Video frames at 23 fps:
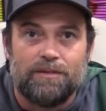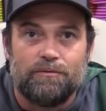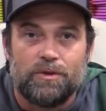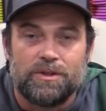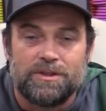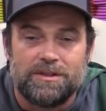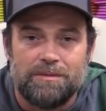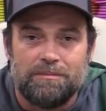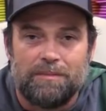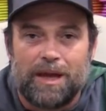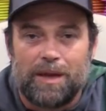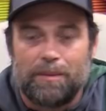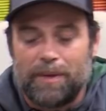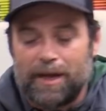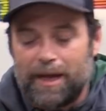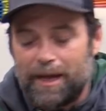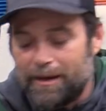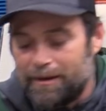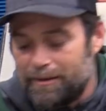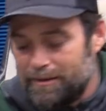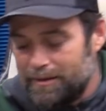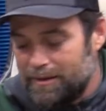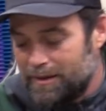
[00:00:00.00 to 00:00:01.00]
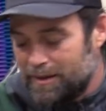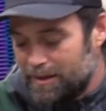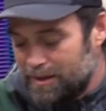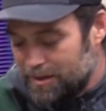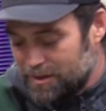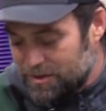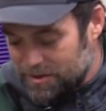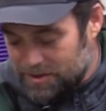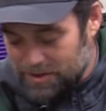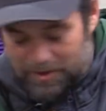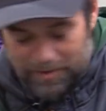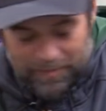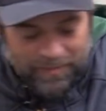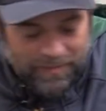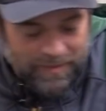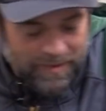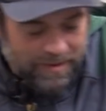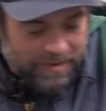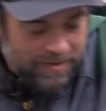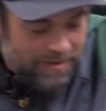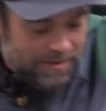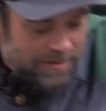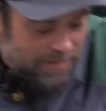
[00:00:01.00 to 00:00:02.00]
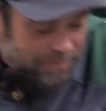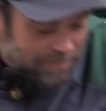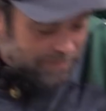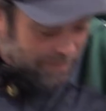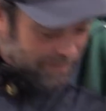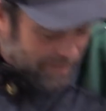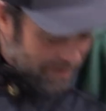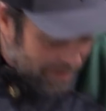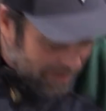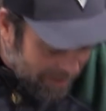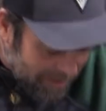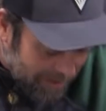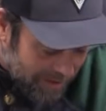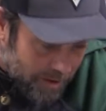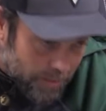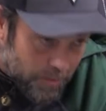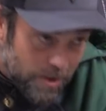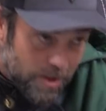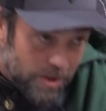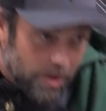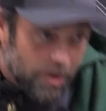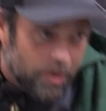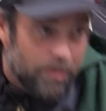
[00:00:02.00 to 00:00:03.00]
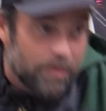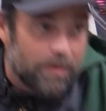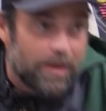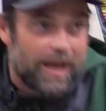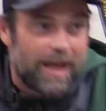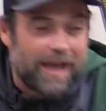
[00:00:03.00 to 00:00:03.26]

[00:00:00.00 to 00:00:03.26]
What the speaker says: of what's in my bag. So here we go.